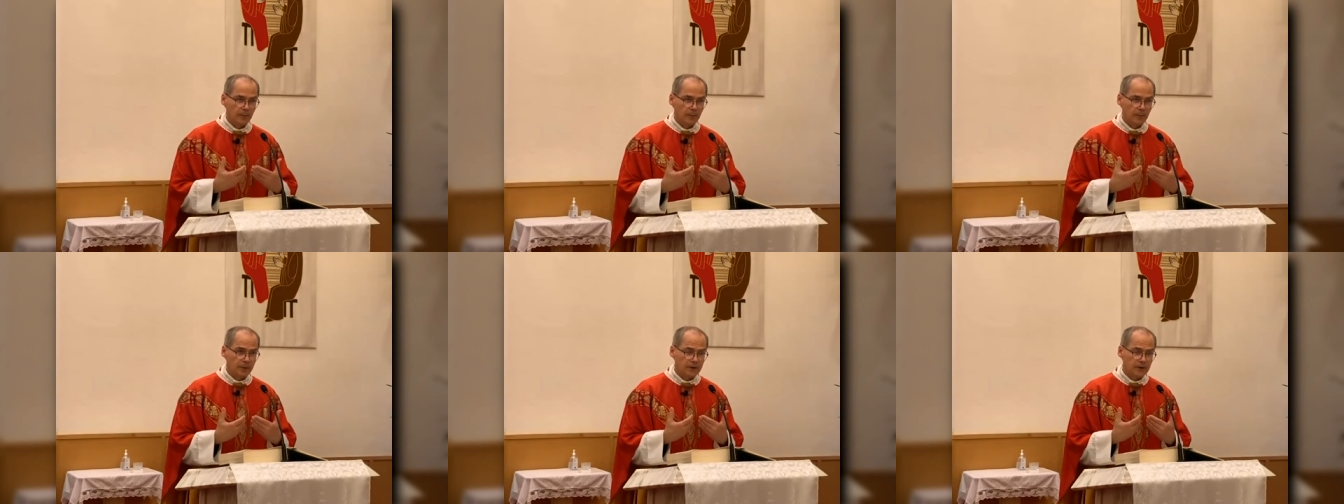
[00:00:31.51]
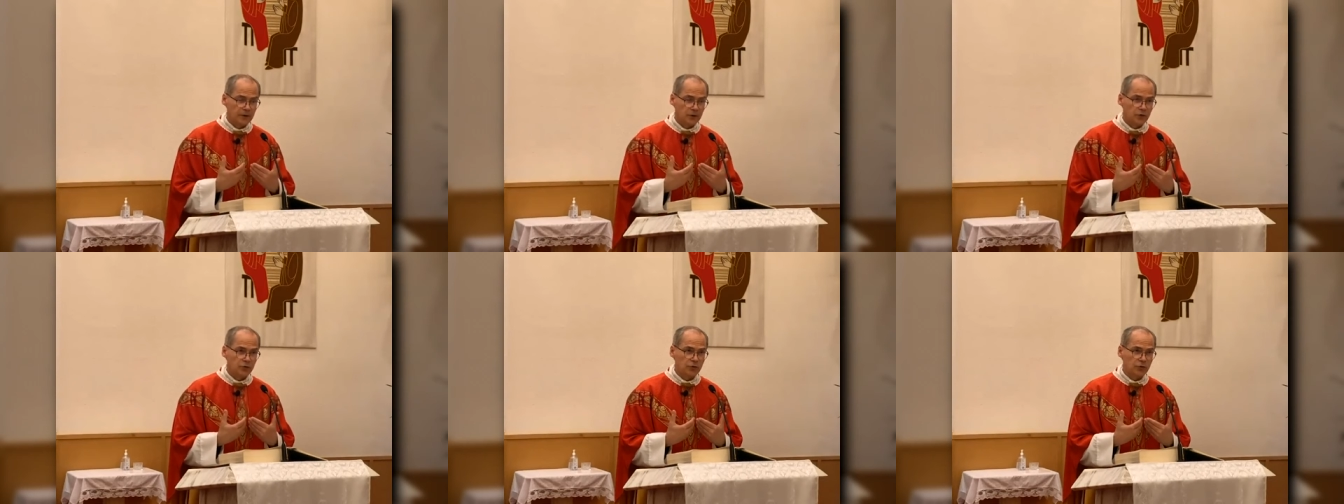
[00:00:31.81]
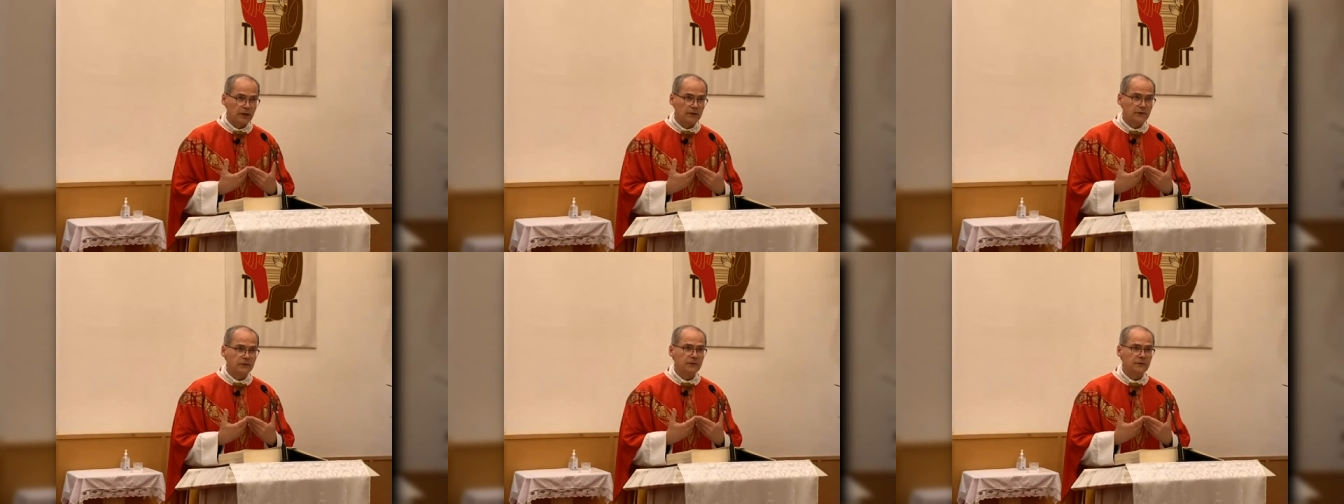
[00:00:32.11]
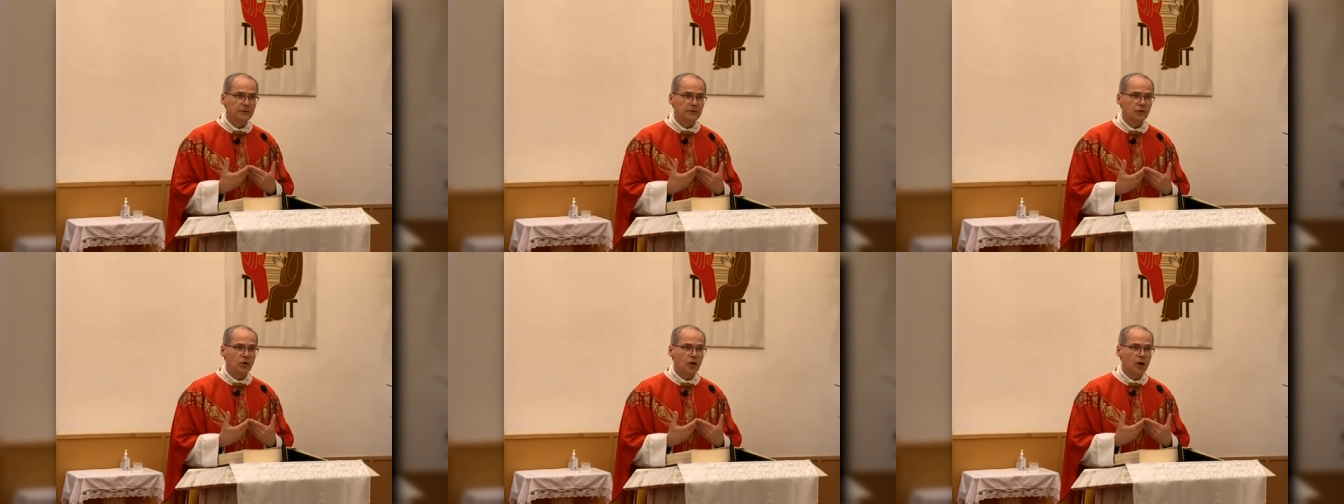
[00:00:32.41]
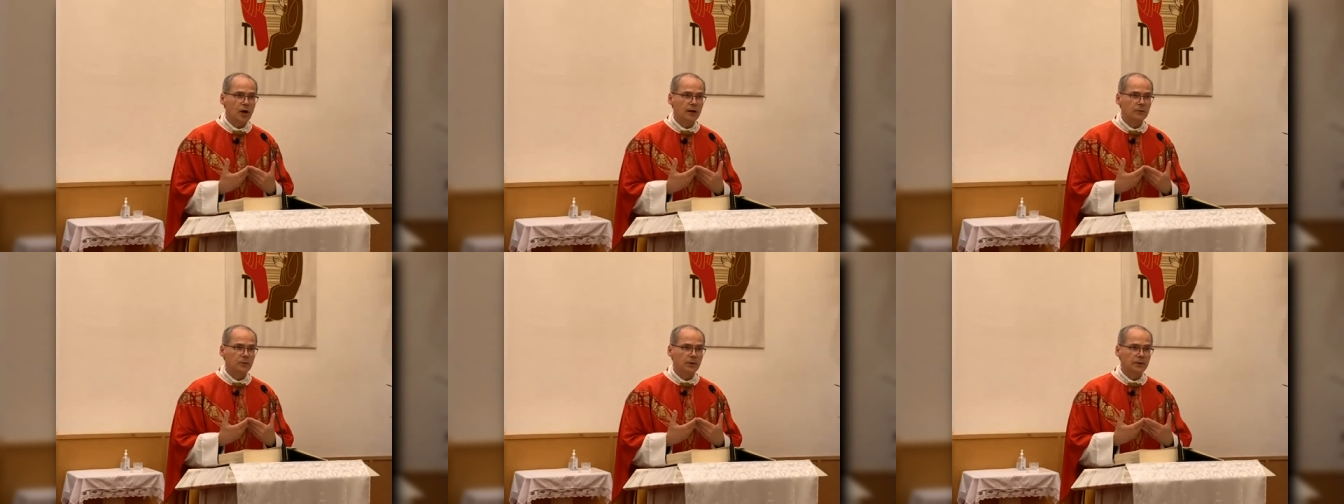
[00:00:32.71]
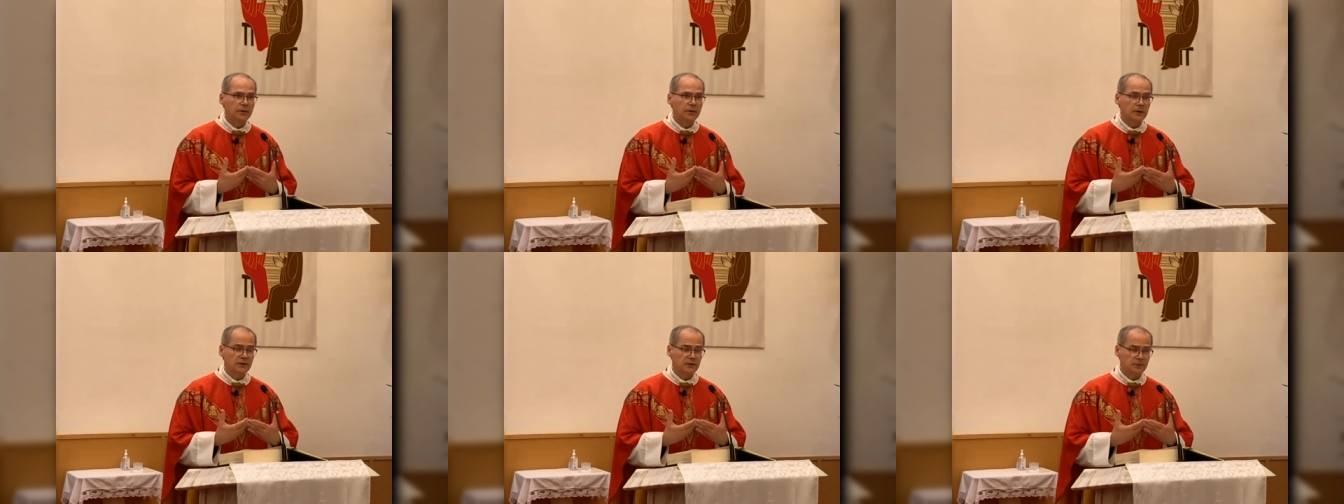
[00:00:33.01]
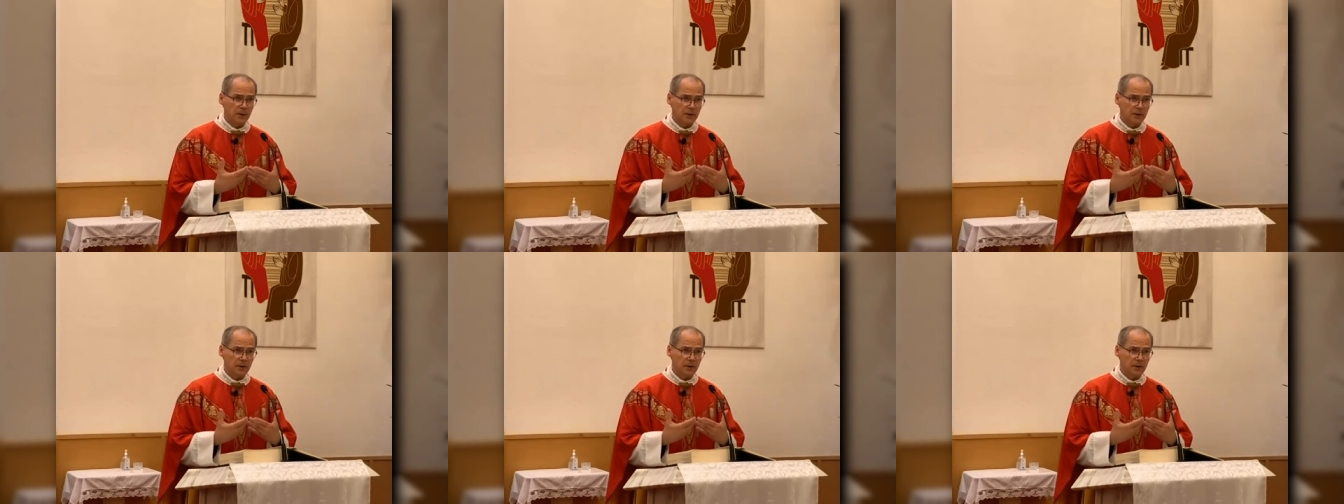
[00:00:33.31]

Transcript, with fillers: by the grace of God within us,